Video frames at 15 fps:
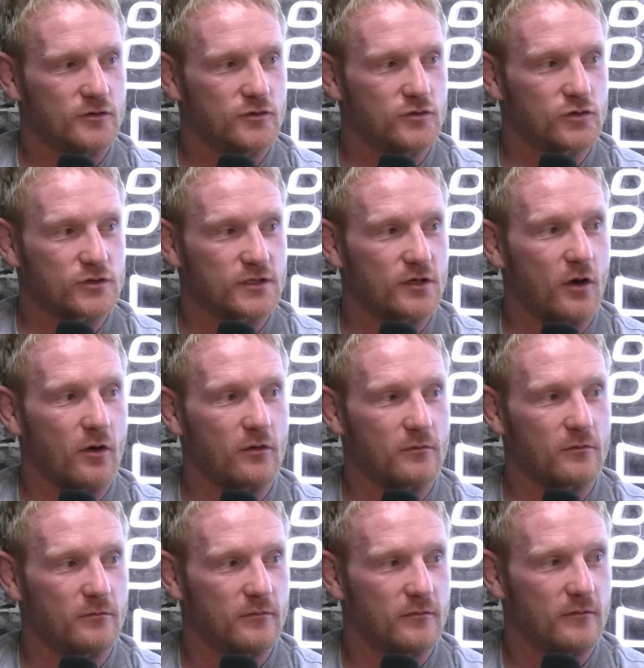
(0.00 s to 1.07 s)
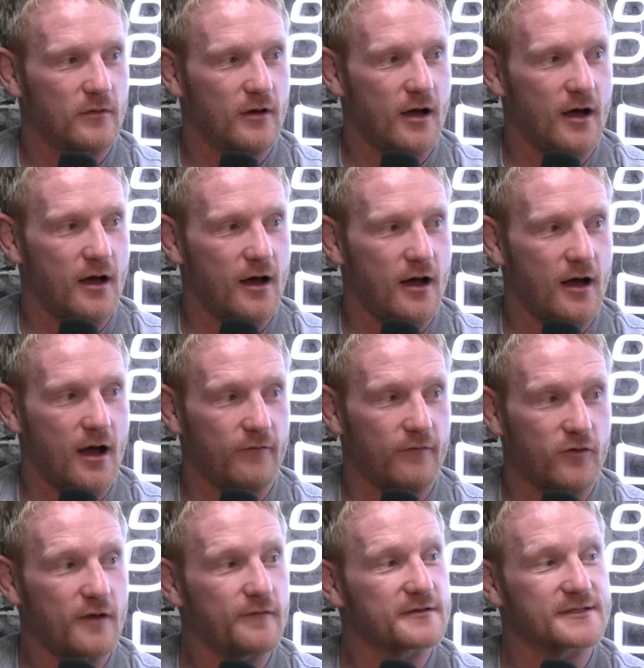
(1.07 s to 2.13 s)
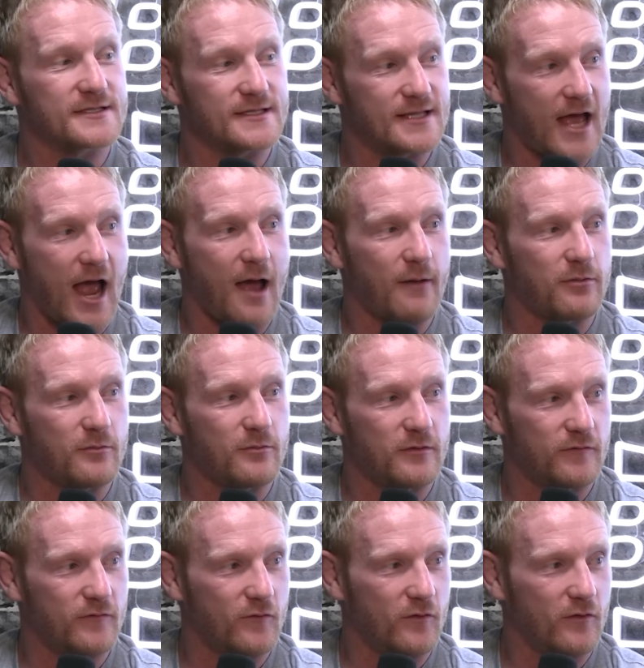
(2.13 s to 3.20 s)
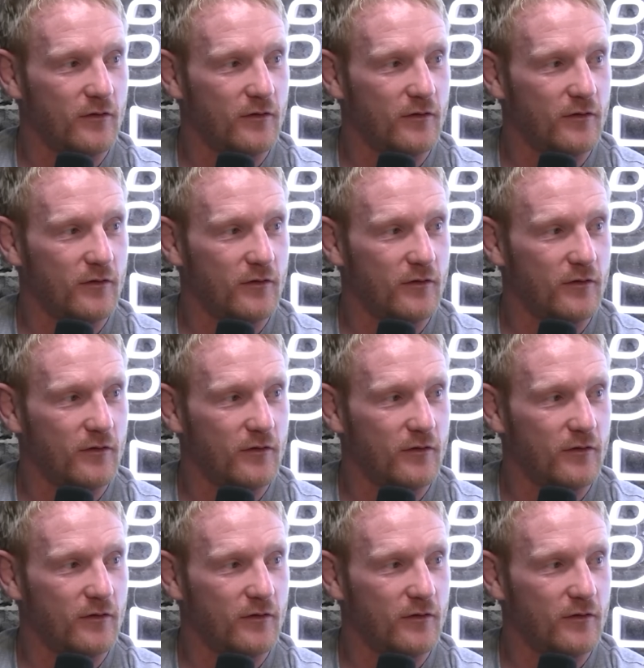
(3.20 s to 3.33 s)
Justin Olam. Have you ever seen that happen before?